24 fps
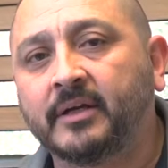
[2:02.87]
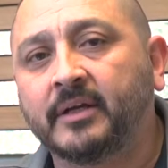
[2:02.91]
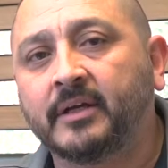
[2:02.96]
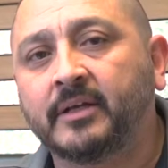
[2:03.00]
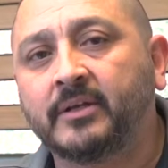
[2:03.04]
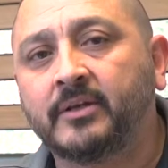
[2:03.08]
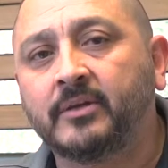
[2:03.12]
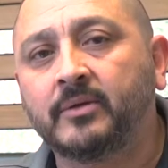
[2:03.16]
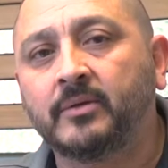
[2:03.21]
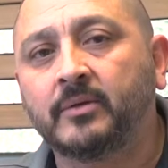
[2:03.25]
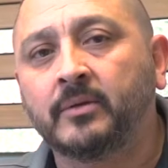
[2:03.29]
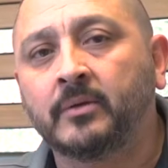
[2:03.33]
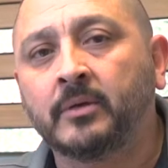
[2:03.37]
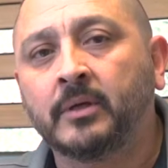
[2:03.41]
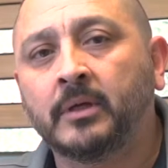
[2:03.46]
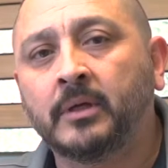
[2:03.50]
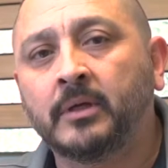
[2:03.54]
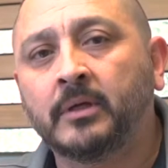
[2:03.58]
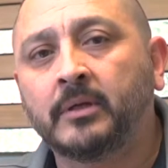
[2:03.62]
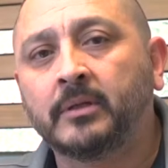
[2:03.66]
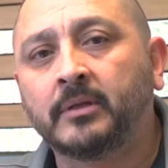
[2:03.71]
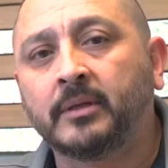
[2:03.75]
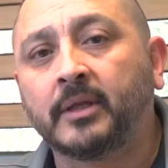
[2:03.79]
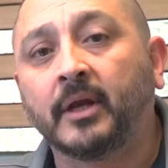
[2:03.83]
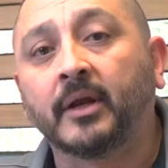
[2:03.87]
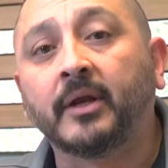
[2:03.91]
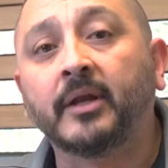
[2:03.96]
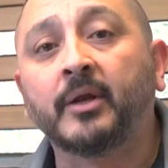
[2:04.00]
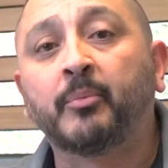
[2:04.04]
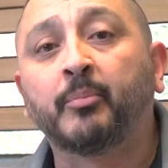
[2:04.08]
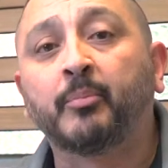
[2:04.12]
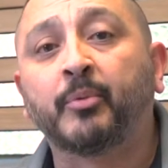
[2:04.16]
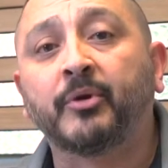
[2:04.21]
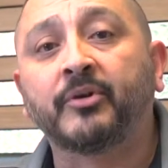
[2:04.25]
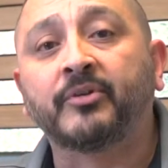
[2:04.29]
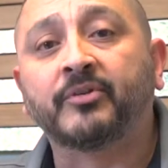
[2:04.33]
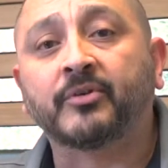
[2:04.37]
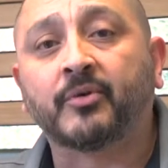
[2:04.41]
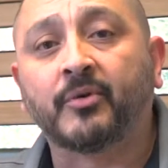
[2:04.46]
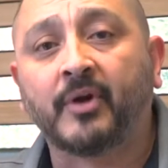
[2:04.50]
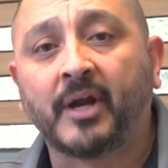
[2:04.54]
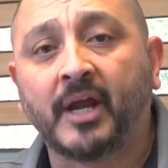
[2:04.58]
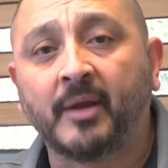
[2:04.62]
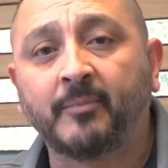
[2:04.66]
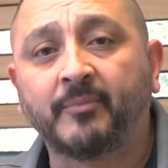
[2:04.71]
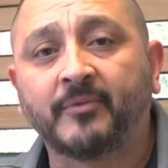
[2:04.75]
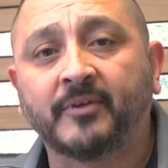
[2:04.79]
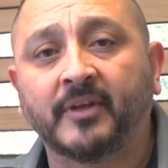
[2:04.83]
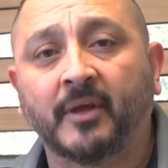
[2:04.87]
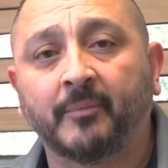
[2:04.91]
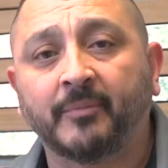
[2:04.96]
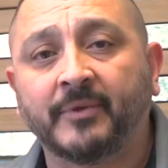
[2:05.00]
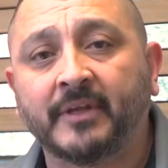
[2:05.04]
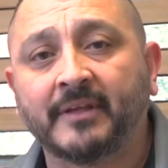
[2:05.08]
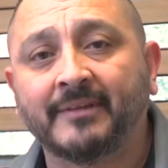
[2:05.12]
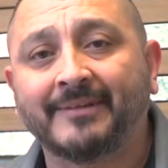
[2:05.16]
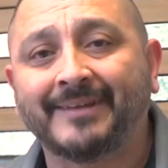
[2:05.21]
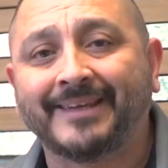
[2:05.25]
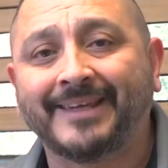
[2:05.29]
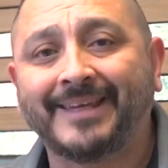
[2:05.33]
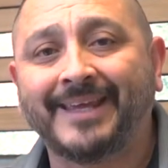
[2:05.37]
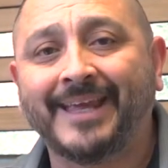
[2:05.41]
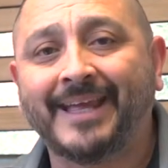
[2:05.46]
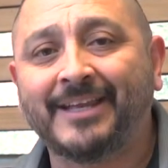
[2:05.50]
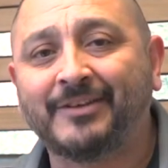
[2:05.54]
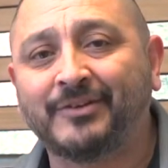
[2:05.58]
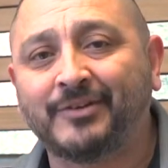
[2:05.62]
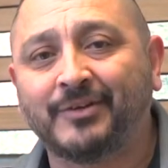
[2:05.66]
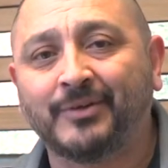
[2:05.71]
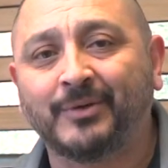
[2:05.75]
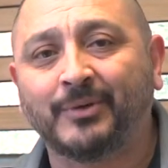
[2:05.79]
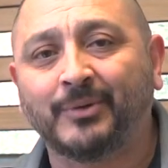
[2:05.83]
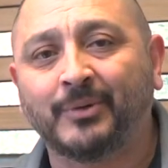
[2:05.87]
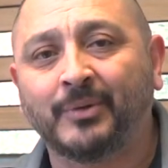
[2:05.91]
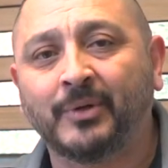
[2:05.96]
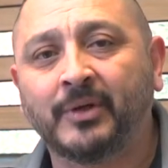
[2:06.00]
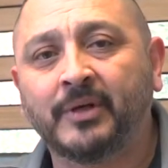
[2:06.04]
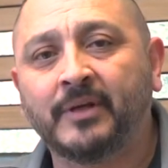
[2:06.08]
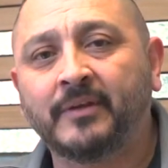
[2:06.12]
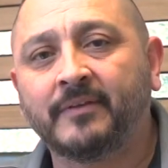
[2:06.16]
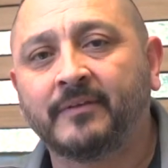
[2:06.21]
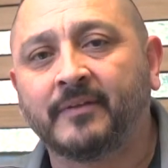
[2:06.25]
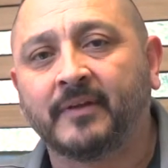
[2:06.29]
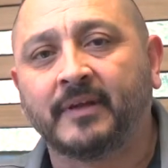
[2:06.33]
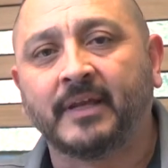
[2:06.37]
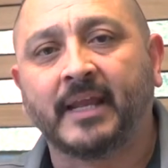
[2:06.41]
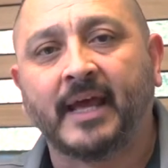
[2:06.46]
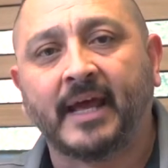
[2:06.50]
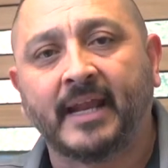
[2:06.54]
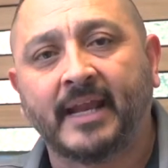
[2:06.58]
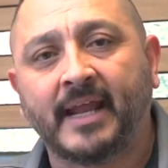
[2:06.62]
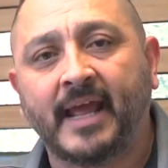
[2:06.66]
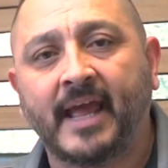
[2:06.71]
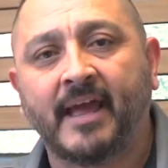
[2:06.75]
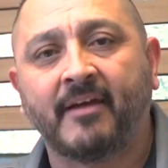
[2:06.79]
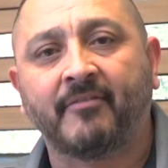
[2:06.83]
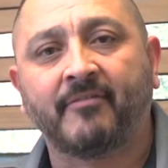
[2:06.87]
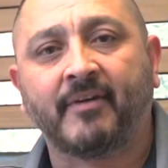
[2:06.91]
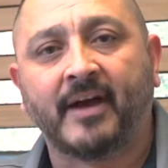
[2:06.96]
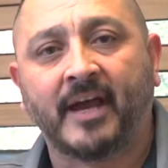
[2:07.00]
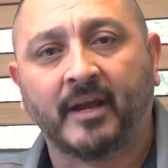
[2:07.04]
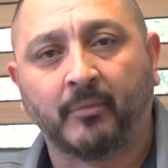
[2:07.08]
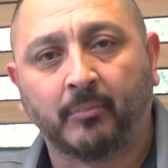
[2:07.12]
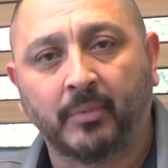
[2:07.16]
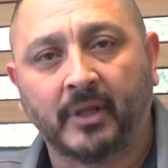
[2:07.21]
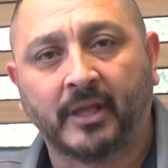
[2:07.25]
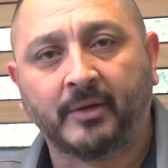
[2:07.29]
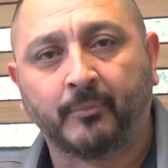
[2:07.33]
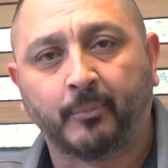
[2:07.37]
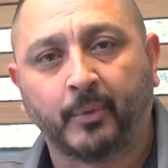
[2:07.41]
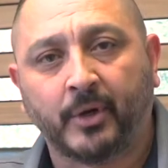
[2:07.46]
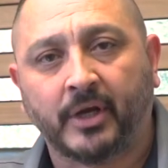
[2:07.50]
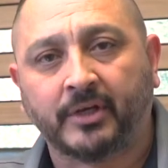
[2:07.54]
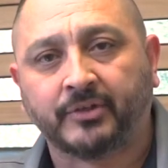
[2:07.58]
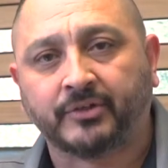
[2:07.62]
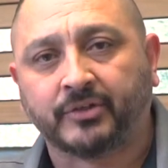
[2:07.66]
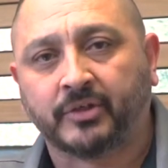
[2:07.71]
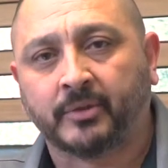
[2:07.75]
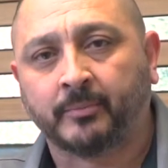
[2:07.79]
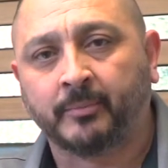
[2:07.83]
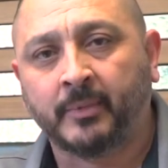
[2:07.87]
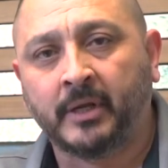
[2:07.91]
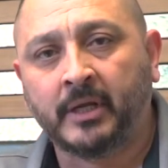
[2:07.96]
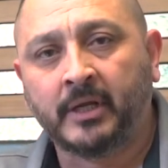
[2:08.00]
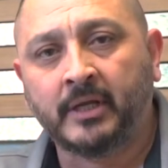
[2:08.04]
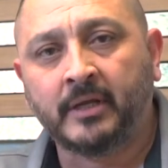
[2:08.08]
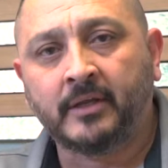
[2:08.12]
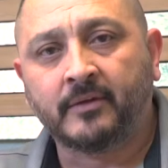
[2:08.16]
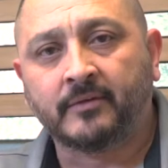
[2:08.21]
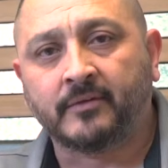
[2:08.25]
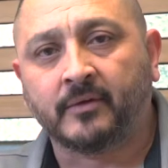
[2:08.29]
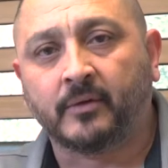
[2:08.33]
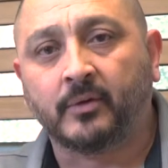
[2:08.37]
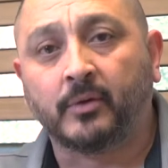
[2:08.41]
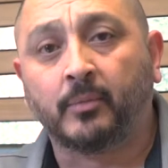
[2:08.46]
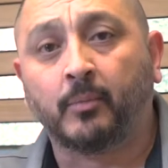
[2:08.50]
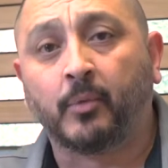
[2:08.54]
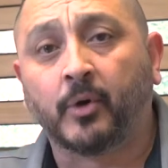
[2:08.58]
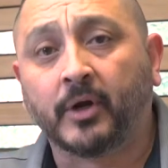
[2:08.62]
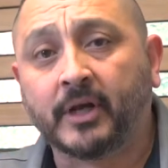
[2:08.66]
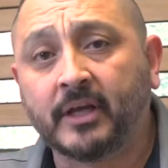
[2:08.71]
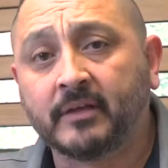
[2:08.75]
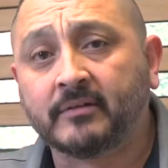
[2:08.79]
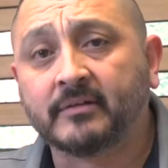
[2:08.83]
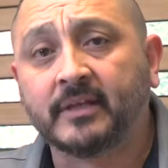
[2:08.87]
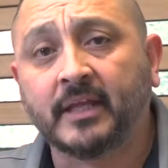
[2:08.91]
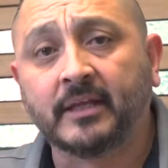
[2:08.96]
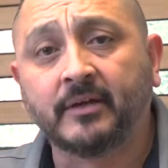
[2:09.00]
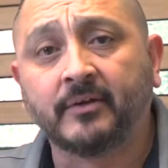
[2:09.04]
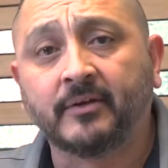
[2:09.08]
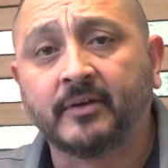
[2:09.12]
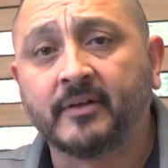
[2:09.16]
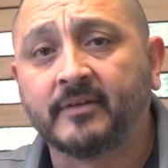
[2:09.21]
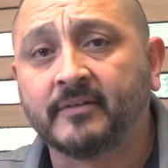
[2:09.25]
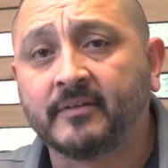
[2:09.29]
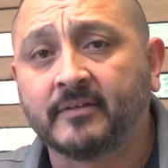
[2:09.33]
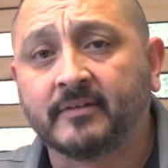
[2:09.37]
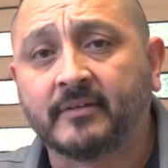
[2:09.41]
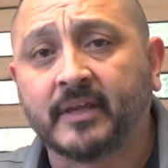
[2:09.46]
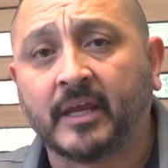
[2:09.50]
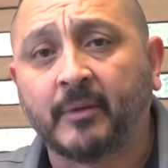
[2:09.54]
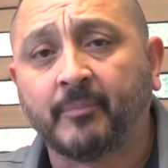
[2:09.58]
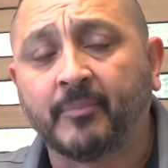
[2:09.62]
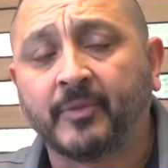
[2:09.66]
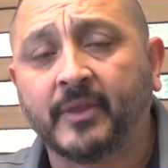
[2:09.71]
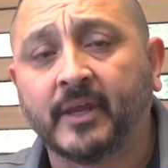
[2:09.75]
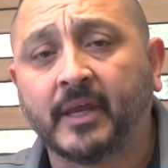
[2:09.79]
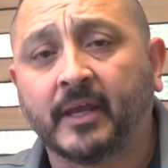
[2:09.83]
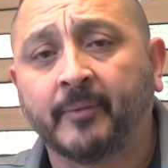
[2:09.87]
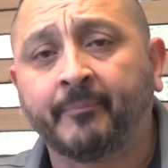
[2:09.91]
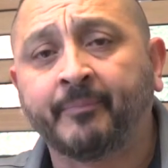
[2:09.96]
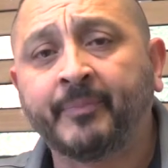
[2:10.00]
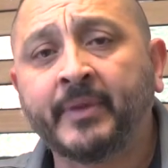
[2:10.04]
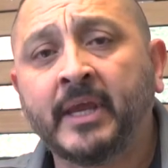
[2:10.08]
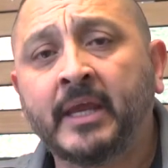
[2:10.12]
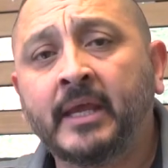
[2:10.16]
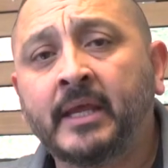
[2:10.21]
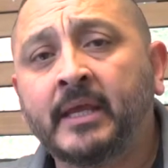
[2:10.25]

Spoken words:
going to do? They're going to prescribe something to get you to not have high blood pressure. So a mortgage lender does the same thing.